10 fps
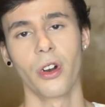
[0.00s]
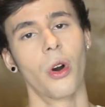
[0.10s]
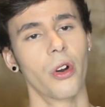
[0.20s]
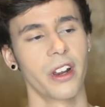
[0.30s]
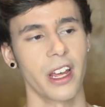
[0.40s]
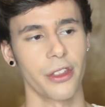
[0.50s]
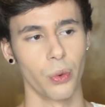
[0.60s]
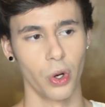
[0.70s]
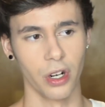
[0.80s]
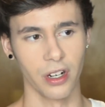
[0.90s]
Or in
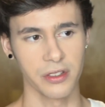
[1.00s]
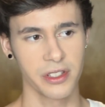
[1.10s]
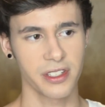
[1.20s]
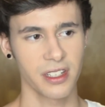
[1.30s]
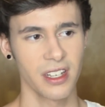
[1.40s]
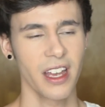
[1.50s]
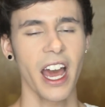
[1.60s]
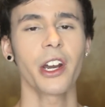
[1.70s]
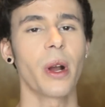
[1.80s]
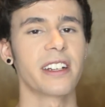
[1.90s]
other words,
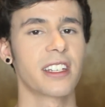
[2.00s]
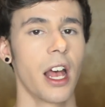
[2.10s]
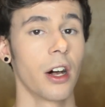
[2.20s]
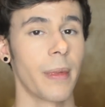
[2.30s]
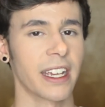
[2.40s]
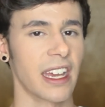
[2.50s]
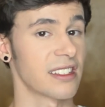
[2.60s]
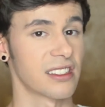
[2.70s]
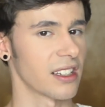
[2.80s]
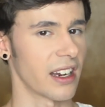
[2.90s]
how do I tell my gay
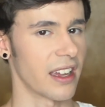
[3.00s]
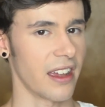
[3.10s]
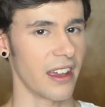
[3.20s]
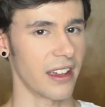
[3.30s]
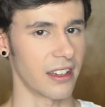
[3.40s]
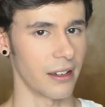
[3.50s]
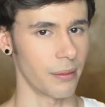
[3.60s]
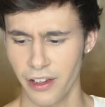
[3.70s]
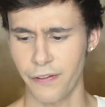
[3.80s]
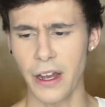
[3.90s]
son I hate him?
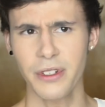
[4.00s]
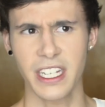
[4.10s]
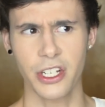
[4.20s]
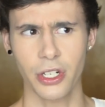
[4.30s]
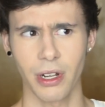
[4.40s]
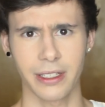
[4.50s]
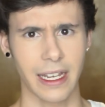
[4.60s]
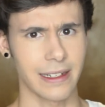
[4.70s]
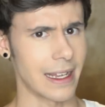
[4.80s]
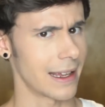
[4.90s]
Found teacher on
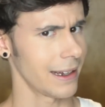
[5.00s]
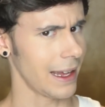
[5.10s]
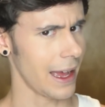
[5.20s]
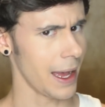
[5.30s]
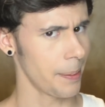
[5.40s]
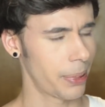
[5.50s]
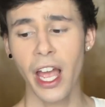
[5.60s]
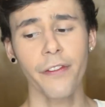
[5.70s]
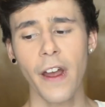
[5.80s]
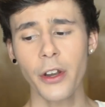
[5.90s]
gay dating app?
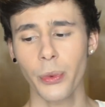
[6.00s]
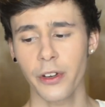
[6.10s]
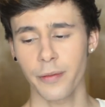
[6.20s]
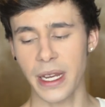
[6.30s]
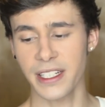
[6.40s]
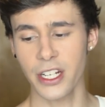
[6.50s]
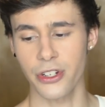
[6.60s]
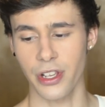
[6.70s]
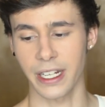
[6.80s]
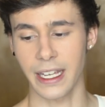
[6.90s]
I found one of my
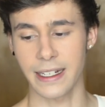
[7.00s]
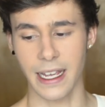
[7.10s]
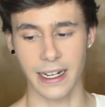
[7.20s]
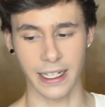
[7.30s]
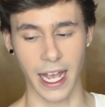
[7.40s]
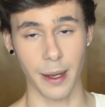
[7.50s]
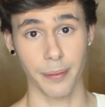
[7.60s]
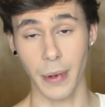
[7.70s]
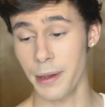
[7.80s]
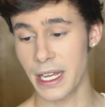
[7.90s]
teachers on a gay dating app.
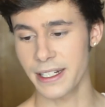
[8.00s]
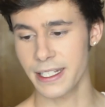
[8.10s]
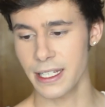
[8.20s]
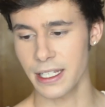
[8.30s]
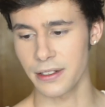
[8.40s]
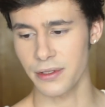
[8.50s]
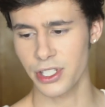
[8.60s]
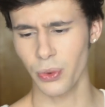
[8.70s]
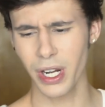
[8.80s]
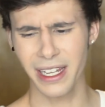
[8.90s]
I'm 18,
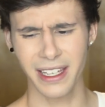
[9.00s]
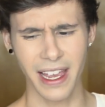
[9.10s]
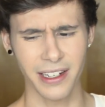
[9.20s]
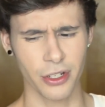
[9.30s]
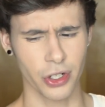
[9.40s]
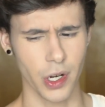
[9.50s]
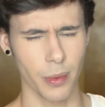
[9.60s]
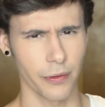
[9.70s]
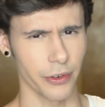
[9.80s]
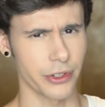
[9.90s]
so would I get into
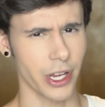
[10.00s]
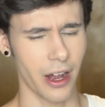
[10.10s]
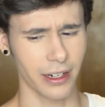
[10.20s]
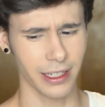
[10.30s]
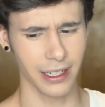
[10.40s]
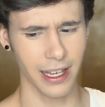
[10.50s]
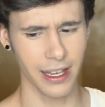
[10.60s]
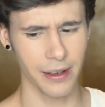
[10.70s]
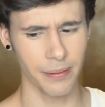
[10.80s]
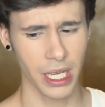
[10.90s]
trouble for talking to
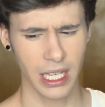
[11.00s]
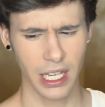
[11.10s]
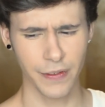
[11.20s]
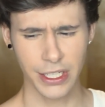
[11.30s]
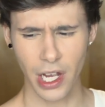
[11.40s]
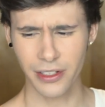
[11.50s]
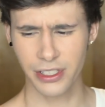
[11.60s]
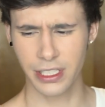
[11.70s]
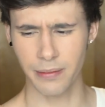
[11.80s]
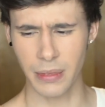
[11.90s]
him? If he
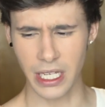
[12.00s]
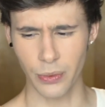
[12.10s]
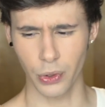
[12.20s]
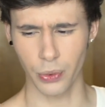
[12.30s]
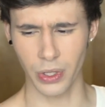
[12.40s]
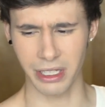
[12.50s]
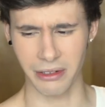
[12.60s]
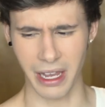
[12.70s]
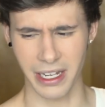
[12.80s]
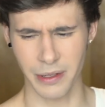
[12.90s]
talks to me, would
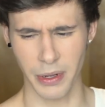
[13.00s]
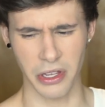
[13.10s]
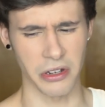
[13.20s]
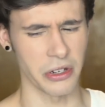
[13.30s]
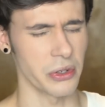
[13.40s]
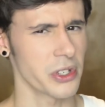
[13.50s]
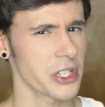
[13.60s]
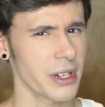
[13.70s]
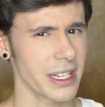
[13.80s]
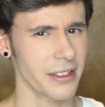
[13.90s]
we end up on the
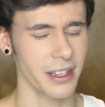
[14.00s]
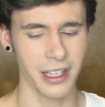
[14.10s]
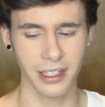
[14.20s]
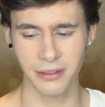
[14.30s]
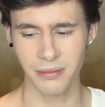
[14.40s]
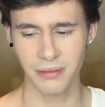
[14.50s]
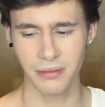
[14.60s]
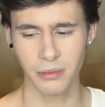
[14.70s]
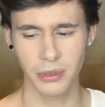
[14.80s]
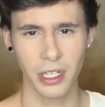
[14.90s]
news or anything?
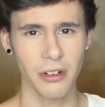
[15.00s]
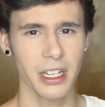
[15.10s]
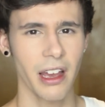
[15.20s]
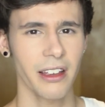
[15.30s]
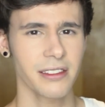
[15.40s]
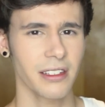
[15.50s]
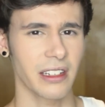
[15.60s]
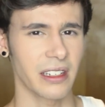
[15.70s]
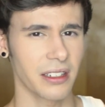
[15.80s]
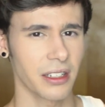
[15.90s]
Curiosity.